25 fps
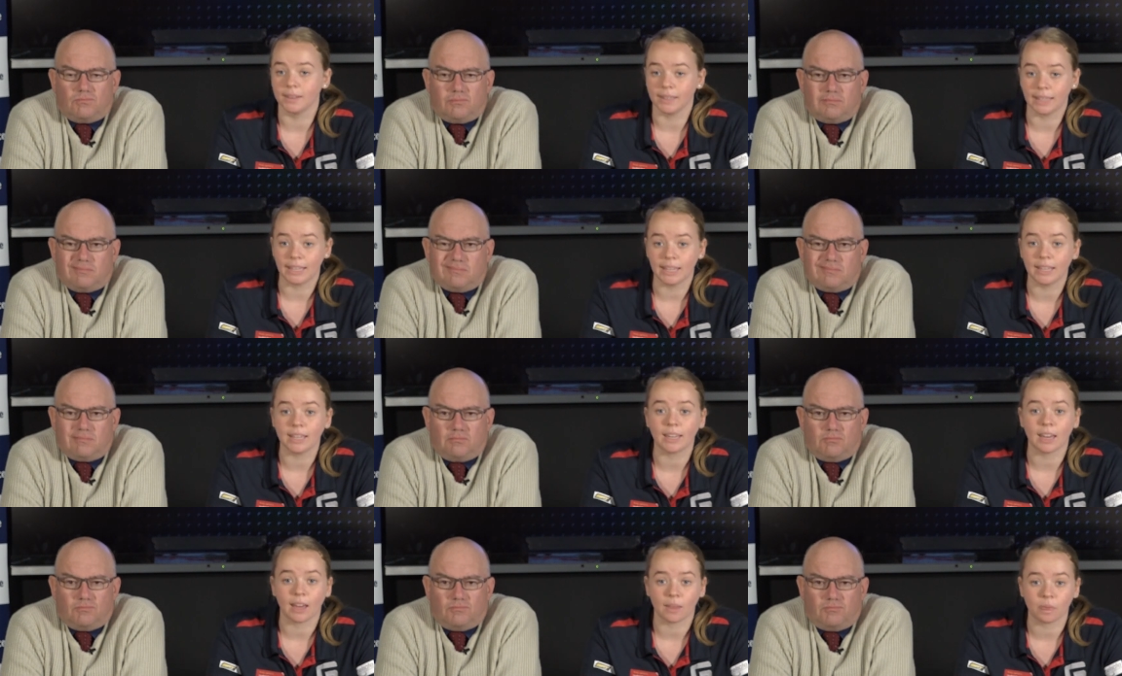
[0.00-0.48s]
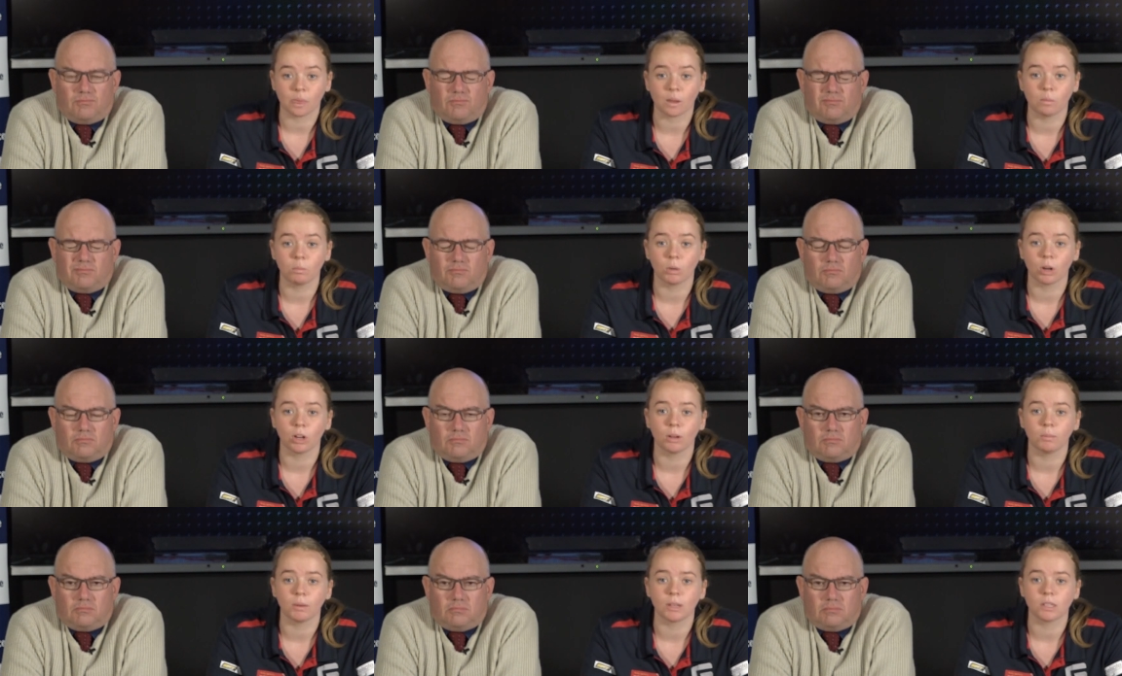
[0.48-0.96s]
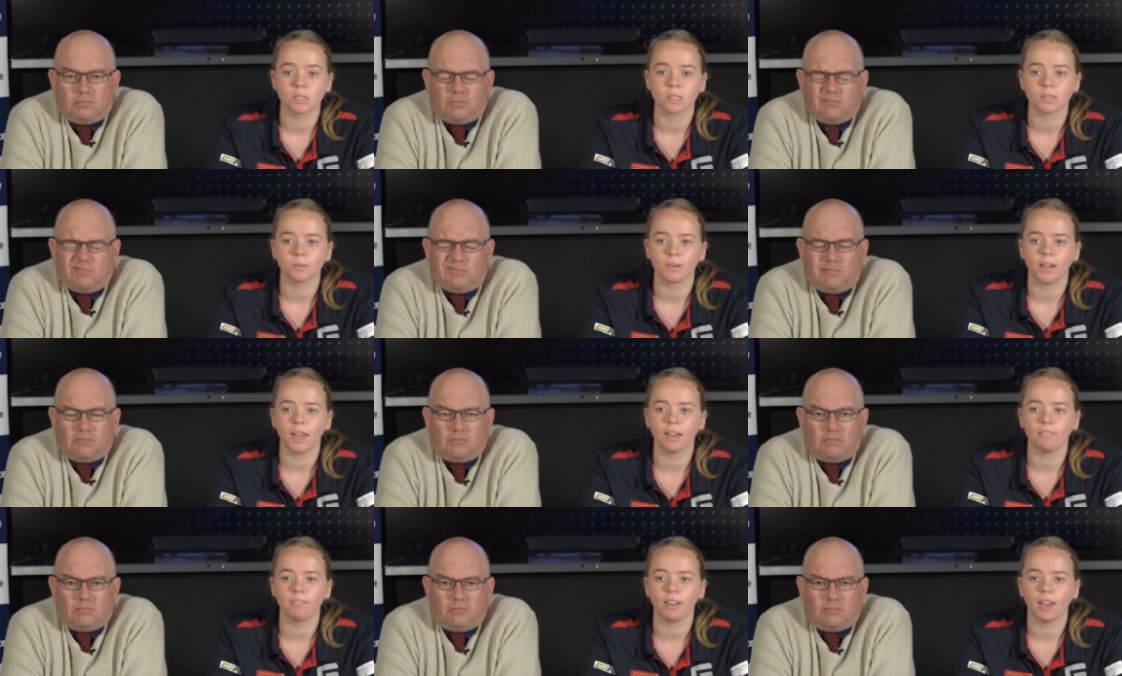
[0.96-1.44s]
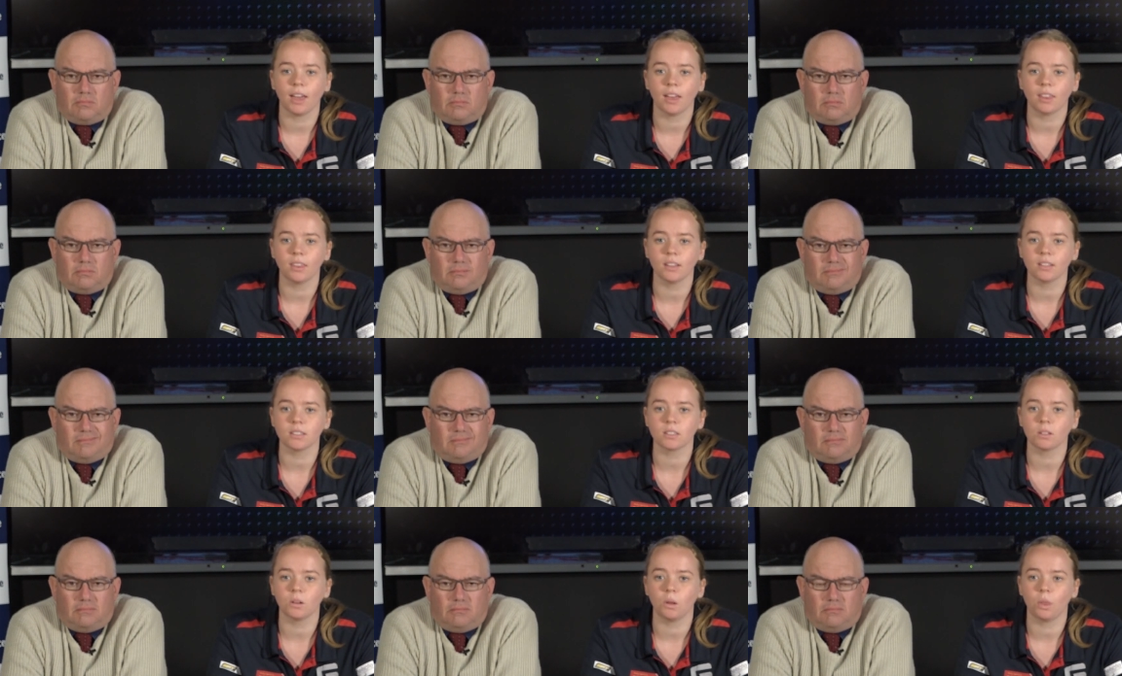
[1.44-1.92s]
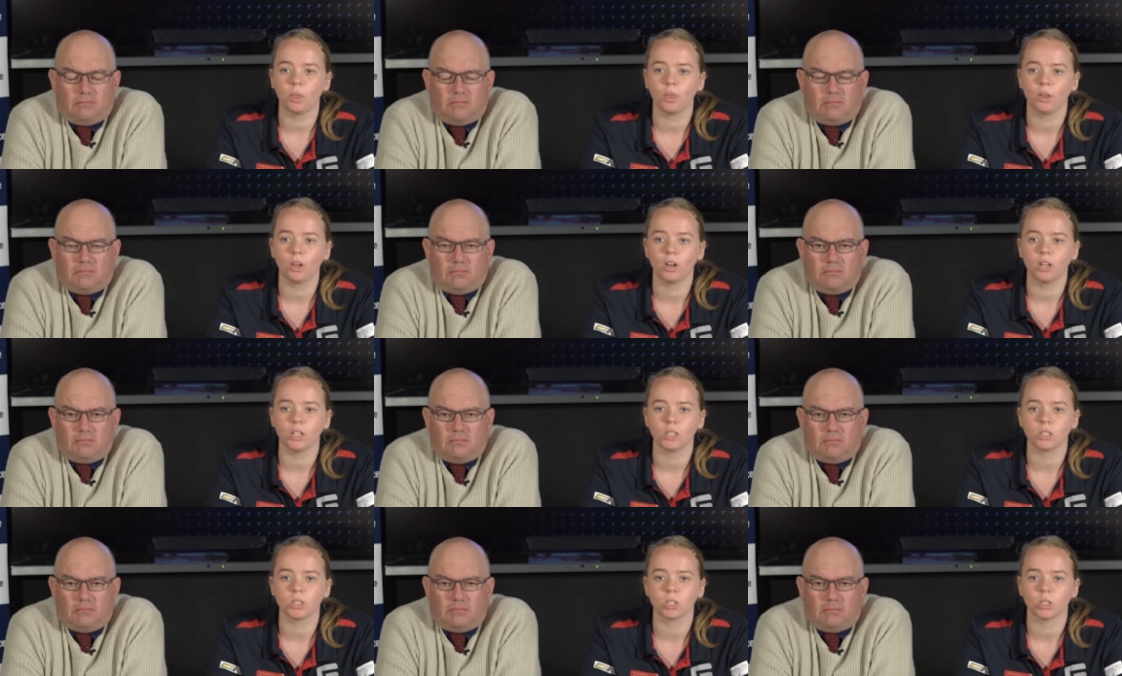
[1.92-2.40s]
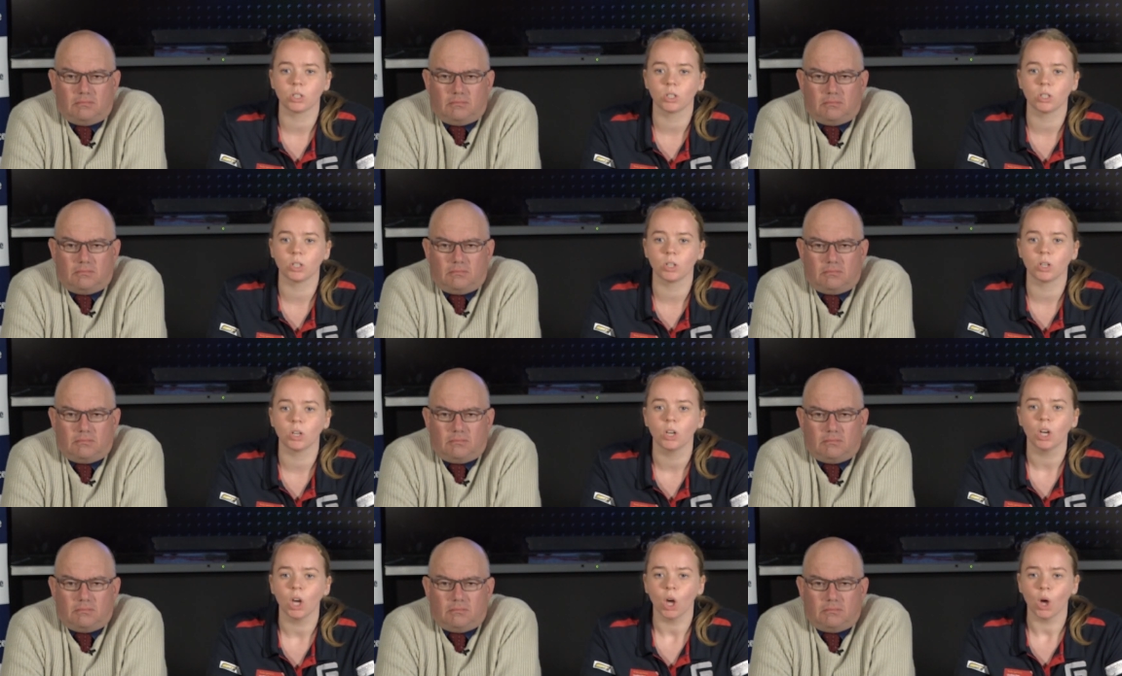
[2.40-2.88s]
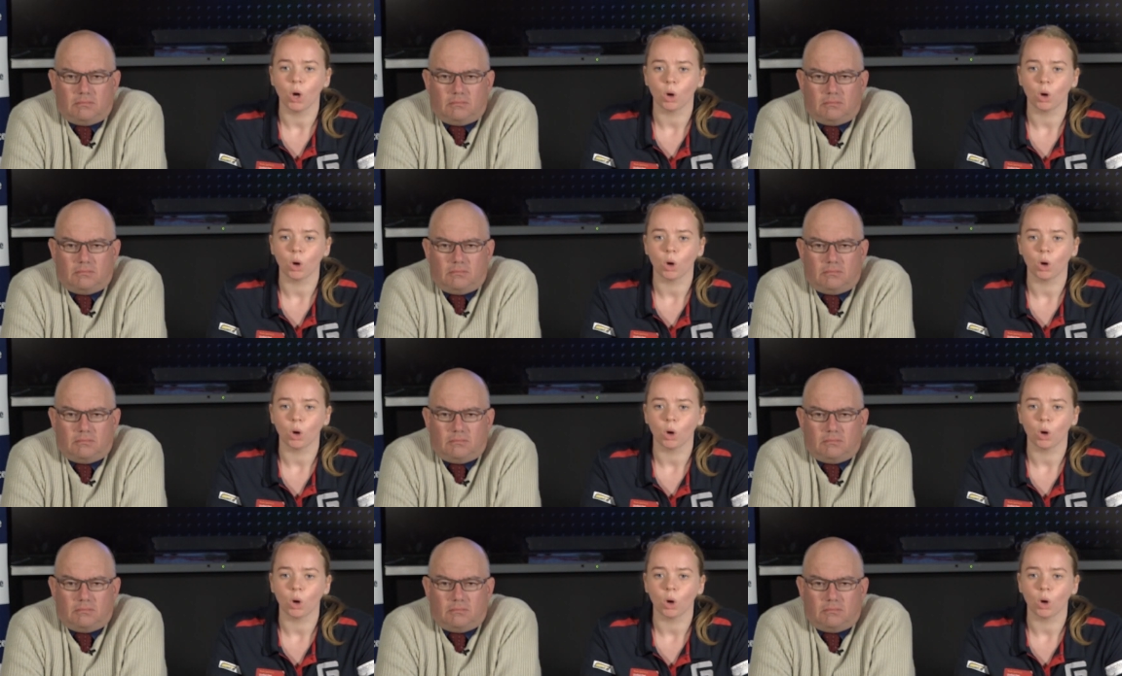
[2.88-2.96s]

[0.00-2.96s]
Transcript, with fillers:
Speaker 1: league at the moment. So we have Heatherton 32,